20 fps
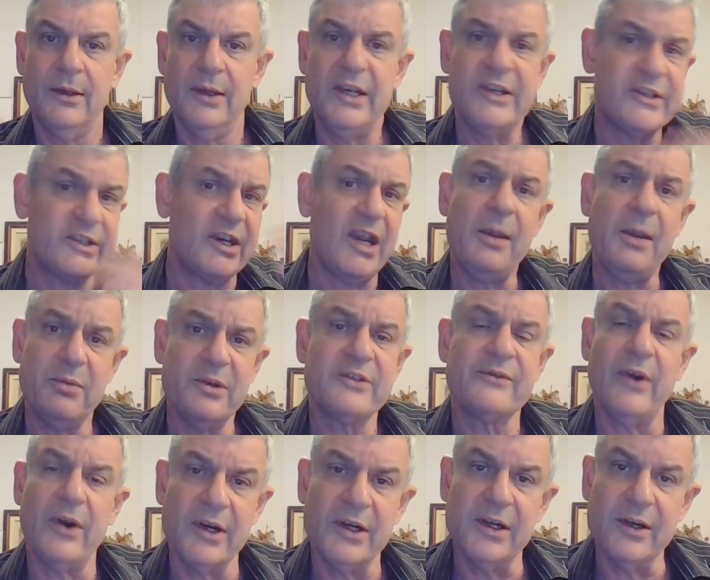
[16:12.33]
escape is
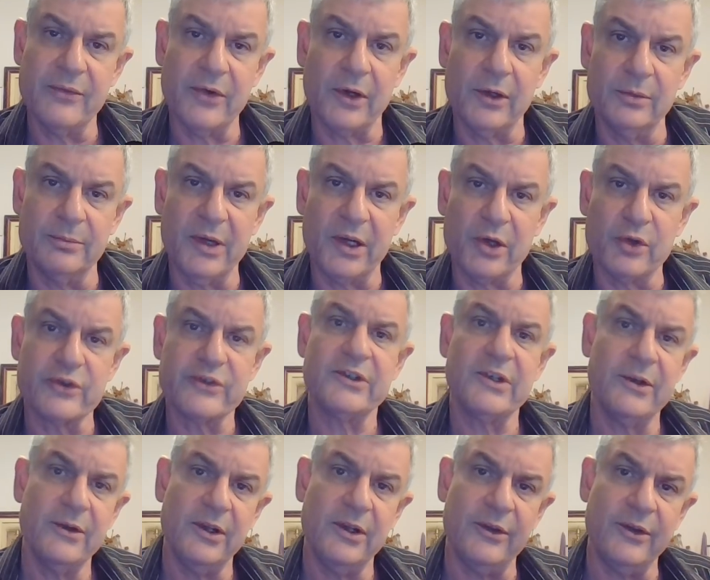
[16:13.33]
very difficult because
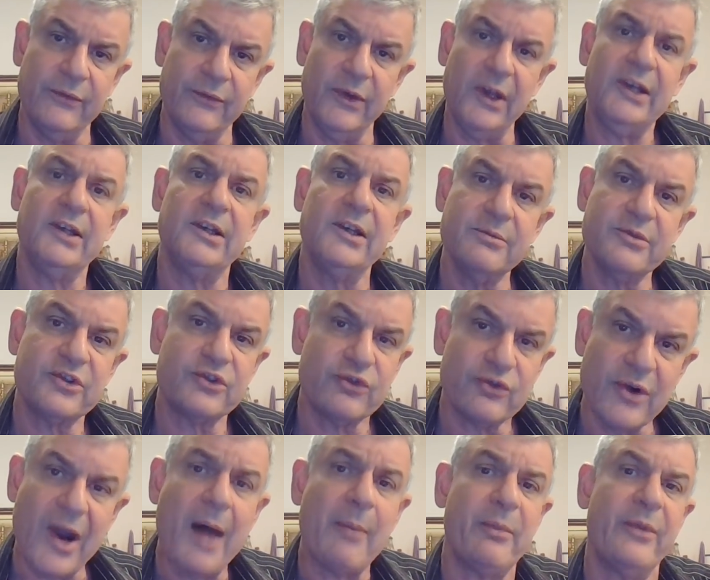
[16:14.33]
the victims
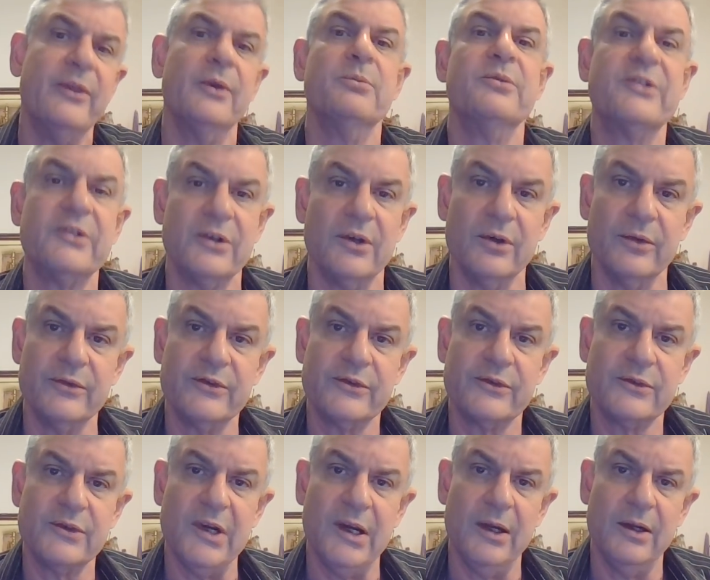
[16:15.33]
trap
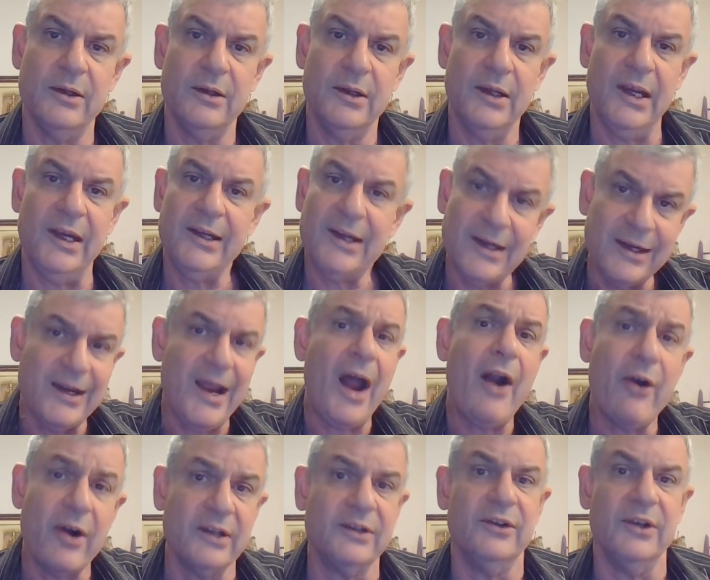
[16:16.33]
themselves in a
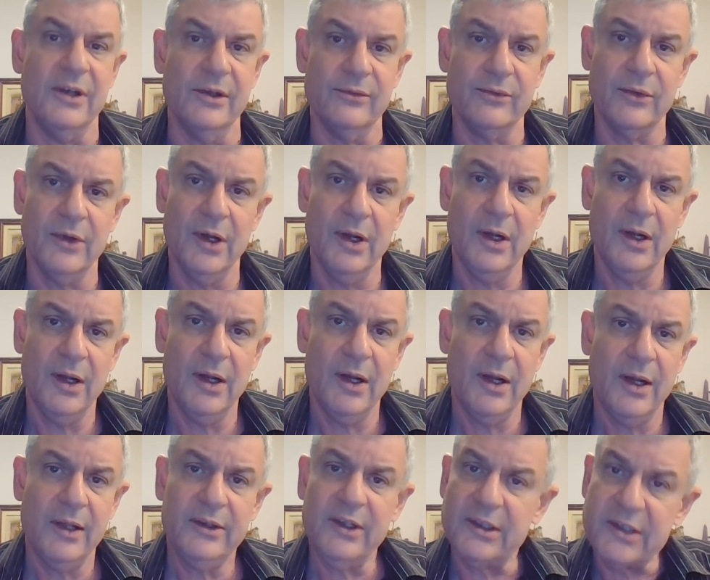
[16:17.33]
narrative
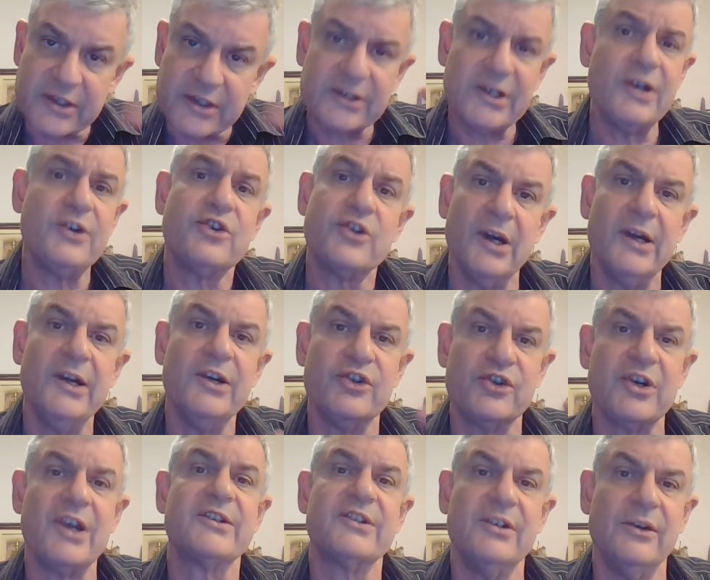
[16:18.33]
that essentially
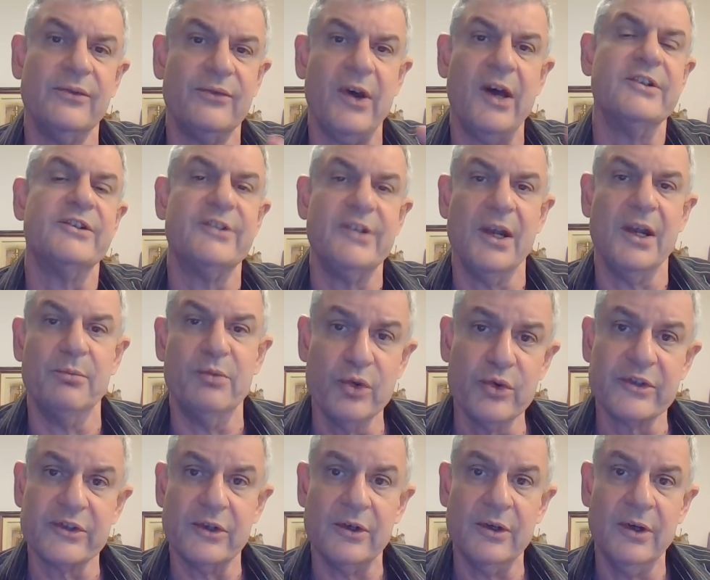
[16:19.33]
justifies the
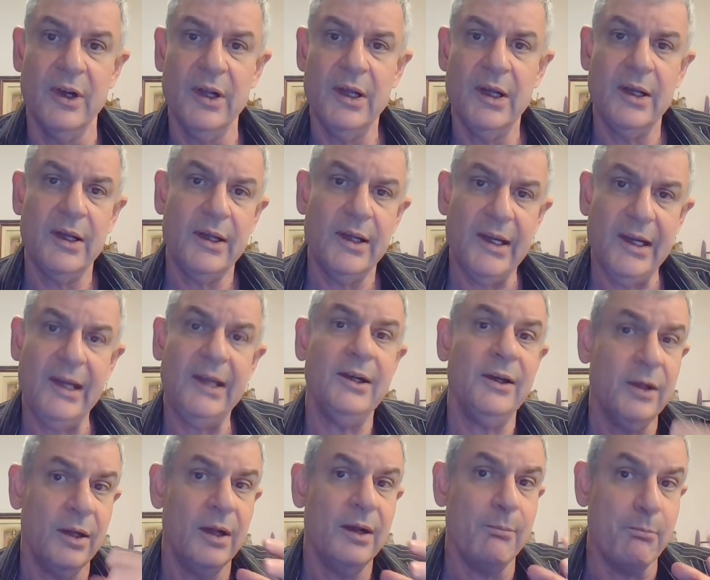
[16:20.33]
abuser
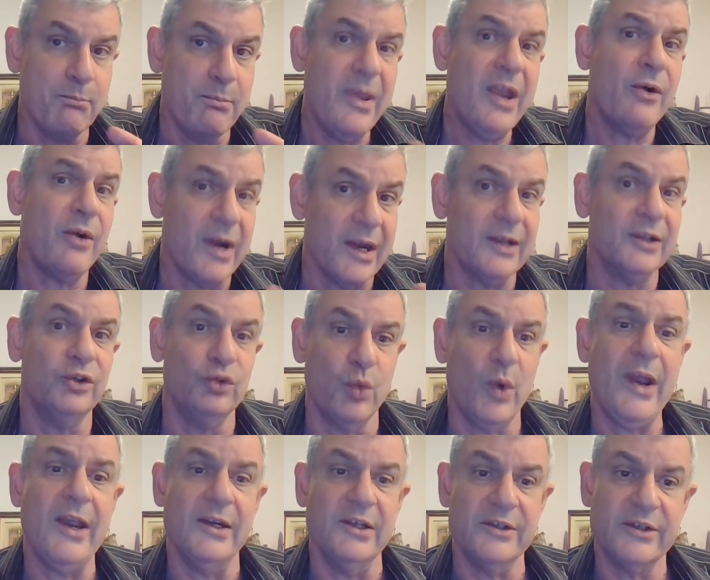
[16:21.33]
in myriad
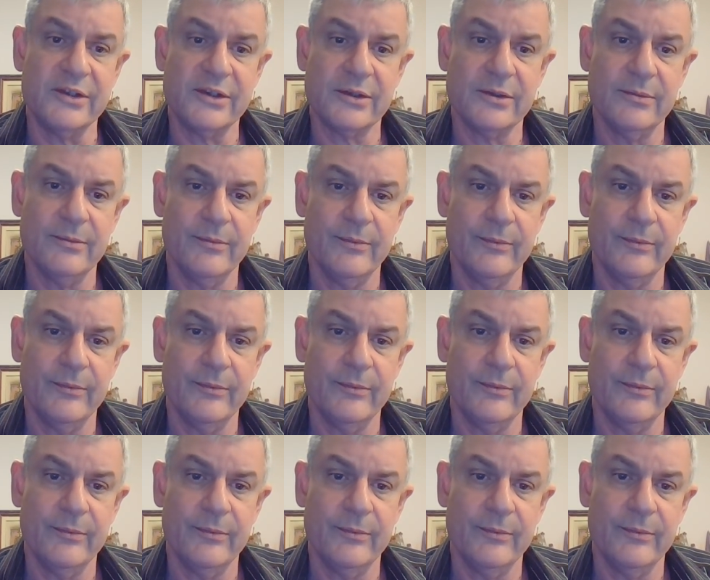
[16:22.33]
ways.